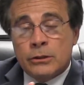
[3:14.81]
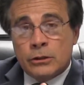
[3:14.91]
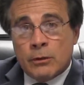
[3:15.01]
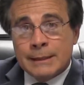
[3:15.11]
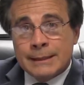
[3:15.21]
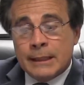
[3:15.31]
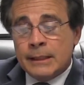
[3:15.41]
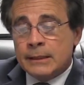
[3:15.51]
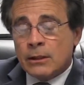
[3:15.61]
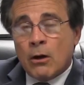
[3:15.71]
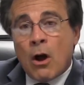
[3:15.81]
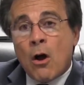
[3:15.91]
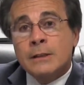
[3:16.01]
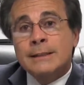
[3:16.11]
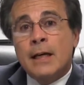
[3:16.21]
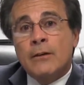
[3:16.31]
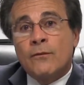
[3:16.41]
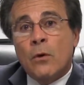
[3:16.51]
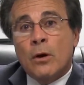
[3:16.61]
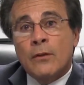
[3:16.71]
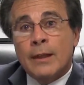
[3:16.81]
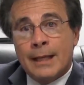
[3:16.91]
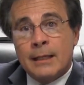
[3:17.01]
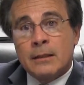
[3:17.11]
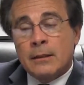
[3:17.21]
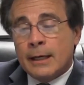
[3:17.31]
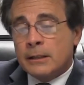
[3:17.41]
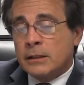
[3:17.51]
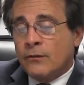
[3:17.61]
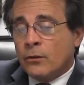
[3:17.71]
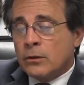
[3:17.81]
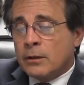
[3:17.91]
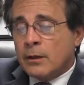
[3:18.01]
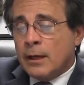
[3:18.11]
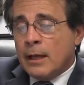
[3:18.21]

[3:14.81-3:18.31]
your trustees are all set forth in the legacy folder,